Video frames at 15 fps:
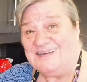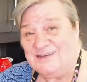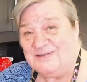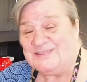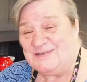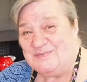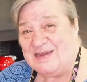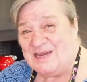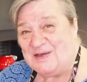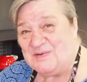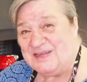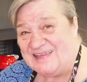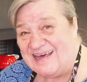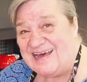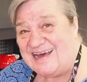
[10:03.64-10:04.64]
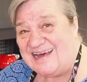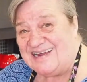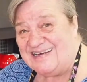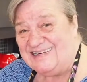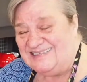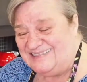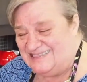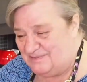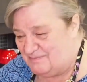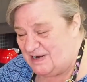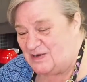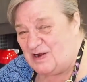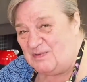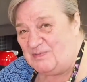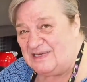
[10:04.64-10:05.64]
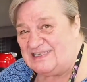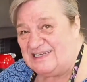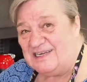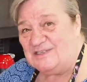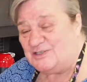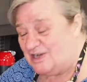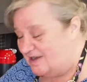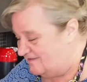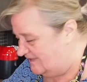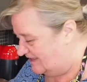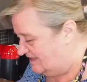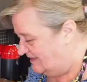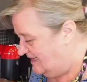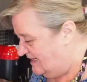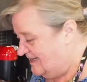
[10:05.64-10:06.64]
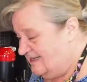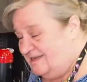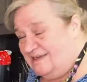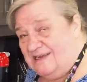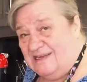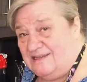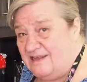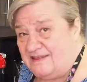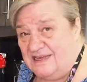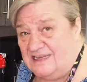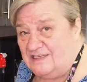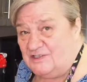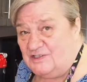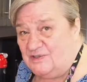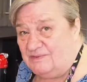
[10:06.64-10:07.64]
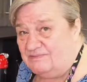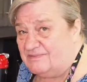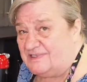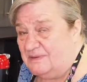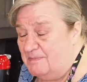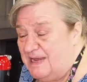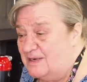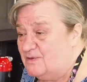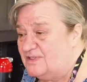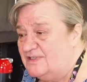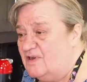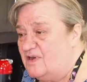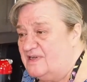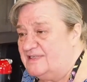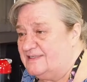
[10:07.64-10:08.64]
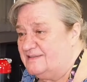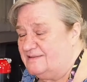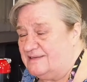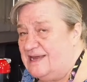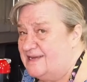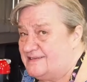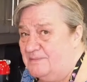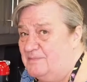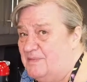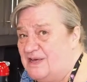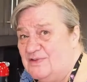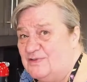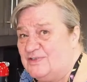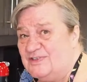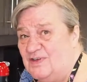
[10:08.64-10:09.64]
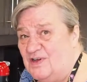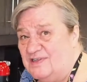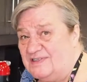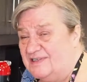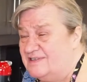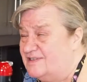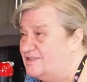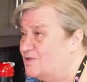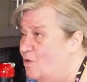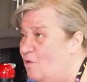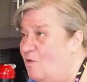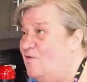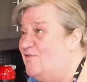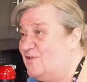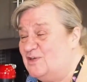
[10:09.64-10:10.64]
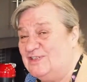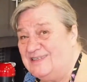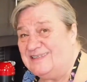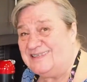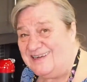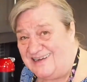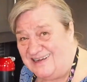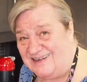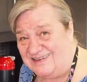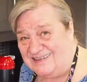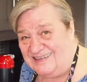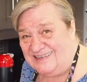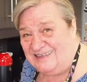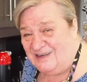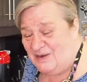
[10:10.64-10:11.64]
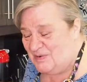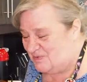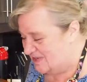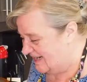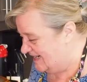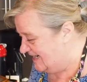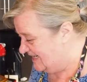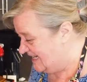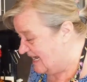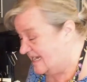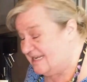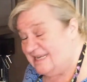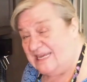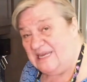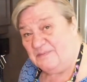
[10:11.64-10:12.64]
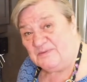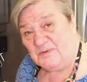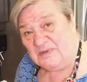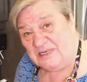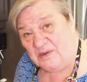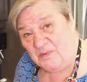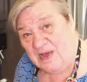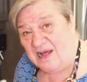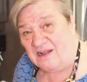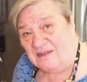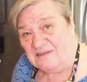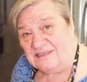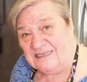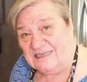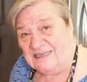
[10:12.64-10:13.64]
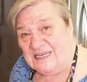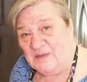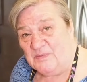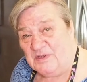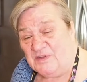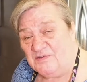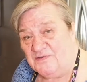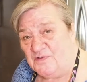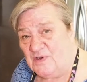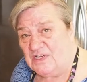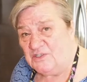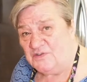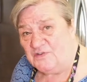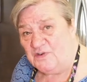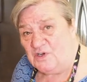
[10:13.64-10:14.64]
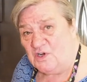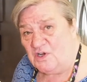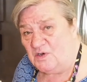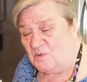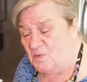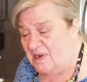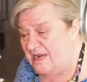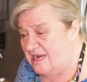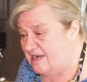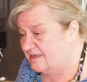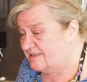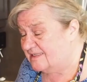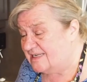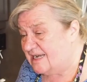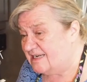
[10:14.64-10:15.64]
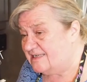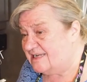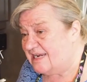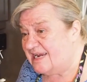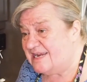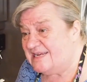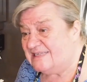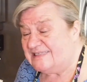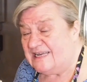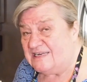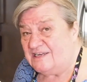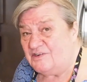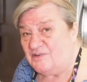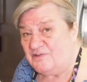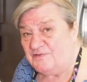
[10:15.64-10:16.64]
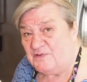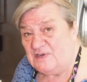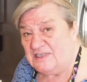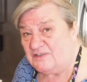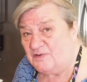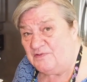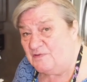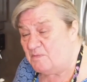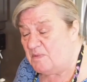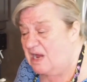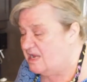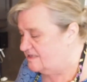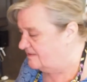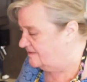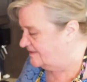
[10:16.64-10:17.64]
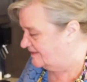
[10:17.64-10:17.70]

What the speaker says: I used to make it with that, my great big Dutch oven. And the thing is, tomato sauce as a mother sauce is so versatile, right? And it keeps really well. It'll keep in the fridge for a good week to 10 days and in your freezer for months.